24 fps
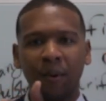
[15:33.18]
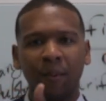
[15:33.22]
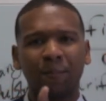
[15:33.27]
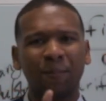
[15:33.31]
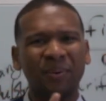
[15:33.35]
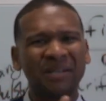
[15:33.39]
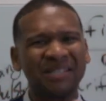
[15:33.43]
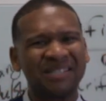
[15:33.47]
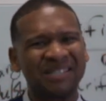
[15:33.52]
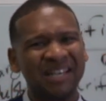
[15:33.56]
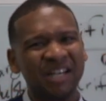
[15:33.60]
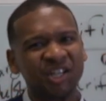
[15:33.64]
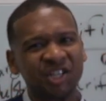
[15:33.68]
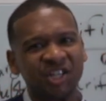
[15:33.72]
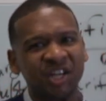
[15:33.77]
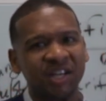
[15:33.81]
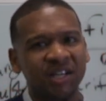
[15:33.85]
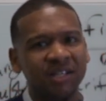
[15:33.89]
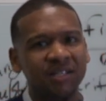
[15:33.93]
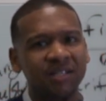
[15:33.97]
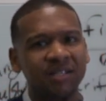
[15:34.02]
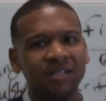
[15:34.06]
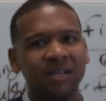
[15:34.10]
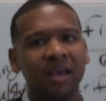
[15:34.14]

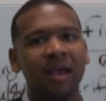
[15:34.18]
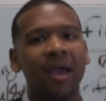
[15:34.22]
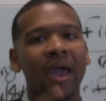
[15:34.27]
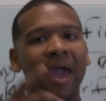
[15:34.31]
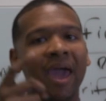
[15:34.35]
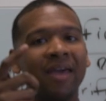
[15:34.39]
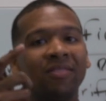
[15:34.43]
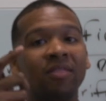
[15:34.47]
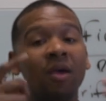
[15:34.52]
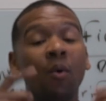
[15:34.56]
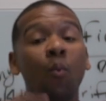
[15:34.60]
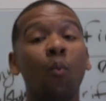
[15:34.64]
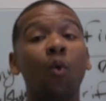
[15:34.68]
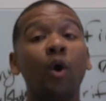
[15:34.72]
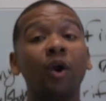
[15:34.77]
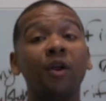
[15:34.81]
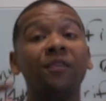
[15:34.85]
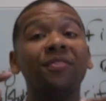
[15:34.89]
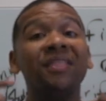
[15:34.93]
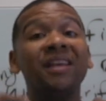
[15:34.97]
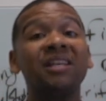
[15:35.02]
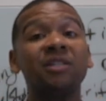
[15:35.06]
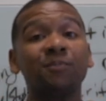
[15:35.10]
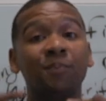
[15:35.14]
positions, and then what
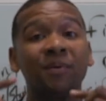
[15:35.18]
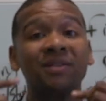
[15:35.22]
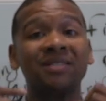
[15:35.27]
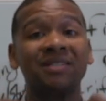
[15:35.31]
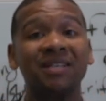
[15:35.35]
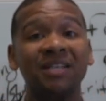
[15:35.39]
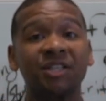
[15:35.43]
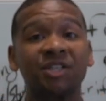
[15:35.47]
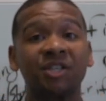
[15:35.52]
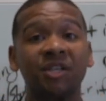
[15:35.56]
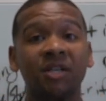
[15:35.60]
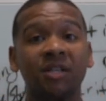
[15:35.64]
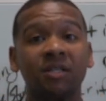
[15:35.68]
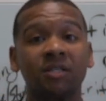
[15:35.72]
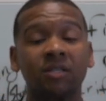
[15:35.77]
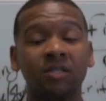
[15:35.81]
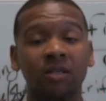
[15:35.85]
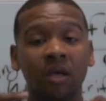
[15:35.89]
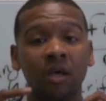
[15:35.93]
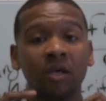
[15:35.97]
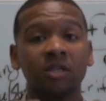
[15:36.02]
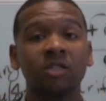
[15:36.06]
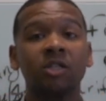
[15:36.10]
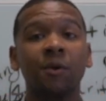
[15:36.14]
are these
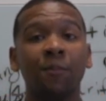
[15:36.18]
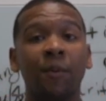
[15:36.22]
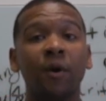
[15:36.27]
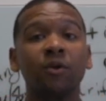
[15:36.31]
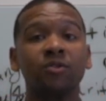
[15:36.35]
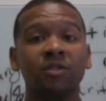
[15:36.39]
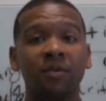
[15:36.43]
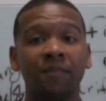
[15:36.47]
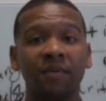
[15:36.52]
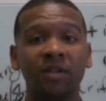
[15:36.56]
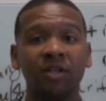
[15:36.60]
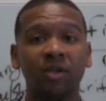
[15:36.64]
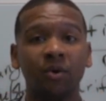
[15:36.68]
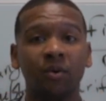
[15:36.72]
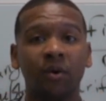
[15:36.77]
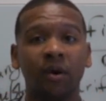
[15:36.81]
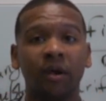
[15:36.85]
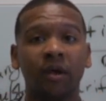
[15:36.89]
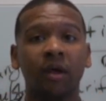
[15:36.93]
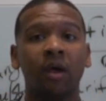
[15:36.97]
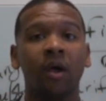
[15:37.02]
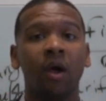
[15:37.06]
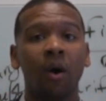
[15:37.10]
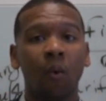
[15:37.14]
positions supposed to be
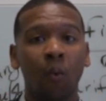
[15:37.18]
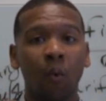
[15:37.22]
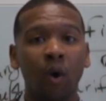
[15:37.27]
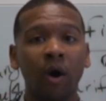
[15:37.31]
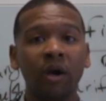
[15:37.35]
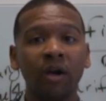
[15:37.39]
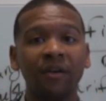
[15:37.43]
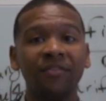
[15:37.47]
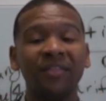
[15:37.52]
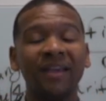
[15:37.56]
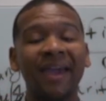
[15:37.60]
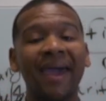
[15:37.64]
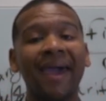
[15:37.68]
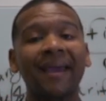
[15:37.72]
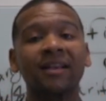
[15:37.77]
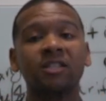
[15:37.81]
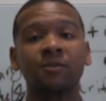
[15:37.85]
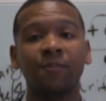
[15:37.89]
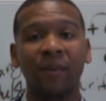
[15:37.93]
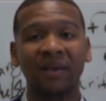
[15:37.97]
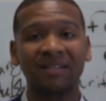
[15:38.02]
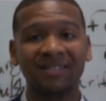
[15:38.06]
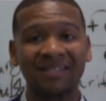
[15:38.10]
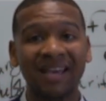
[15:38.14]
doing? What are the
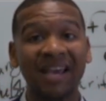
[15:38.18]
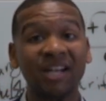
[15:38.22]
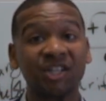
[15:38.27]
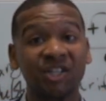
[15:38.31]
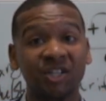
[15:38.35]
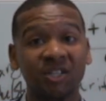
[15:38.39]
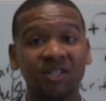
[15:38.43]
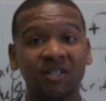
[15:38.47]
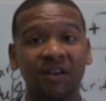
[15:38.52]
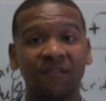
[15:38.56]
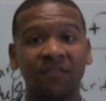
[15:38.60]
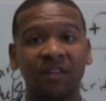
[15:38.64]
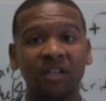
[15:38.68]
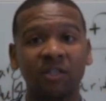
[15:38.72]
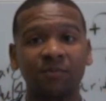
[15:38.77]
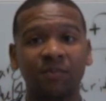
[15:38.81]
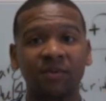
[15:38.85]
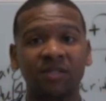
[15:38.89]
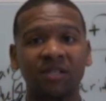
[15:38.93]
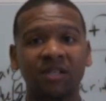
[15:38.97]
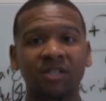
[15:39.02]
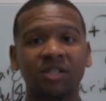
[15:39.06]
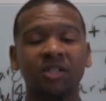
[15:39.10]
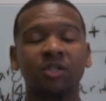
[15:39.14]
expectations of these
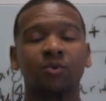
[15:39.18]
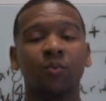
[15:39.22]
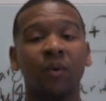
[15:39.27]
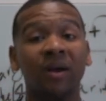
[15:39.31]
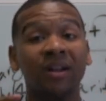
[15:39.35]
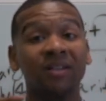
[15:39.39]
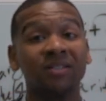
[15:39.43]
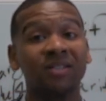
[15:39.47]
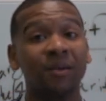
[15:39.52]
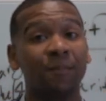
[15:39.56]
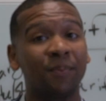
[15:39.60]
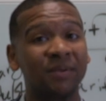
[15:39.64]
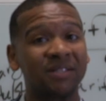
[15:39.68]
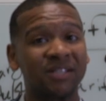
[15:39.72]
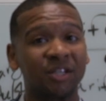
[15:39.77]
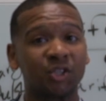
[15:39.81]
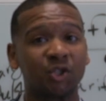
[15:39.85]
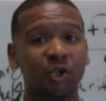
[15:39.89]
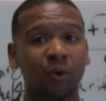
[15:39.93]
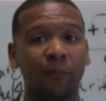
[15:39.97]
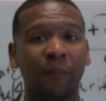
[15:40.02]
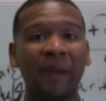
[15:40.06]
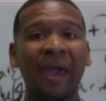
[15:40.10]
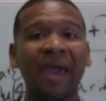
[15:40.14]
positions? What is the
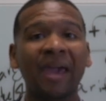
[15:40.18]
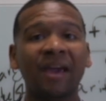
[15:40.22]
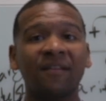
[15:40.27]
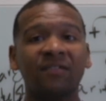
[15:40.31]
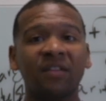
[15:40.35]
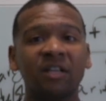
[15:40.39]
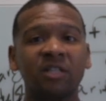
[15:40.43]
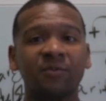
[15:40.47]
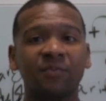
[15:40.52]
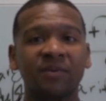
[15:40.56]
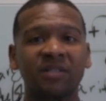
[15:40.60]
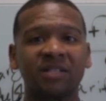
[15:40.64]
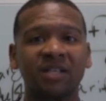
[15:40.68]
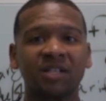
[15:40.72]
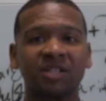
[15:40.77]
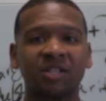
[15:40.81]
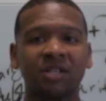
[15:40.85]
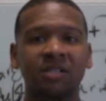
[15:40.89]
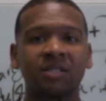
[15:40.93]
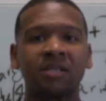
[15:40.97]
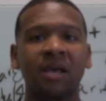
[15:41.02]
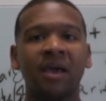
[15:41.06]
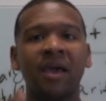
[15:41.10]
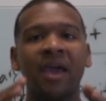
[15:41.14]
potential pay of these
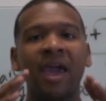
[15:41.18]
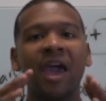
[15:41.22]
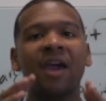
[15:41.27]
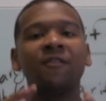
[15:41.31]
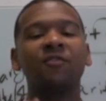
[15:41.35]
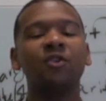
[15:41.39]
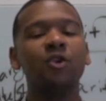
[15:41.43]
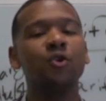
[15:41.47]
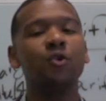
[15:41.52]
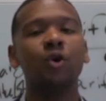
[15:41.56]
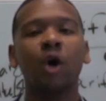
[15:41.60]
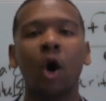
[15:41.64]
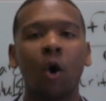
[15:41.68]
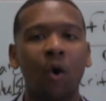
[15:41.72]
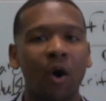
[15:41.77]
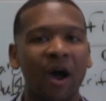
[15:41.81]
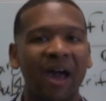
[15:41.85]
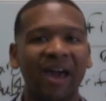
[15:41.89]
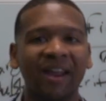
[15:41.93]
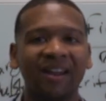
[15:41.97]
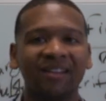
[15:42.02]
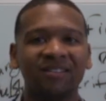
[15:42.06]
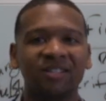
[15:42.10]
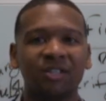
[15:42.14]
positions? If you go
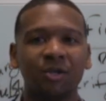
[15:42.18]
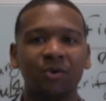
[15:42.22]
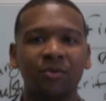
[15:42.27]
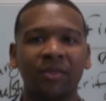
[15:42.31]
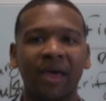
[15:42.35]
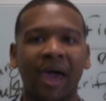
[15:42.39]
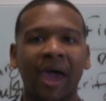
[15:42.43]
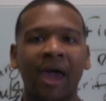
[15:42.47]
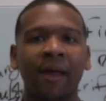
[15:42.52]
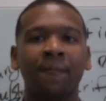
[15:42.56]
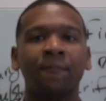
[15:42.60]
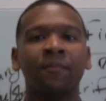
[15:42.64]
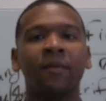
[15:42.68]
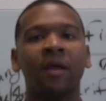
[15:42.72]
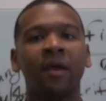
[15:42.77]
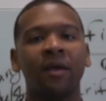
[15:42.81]
ahead and do that,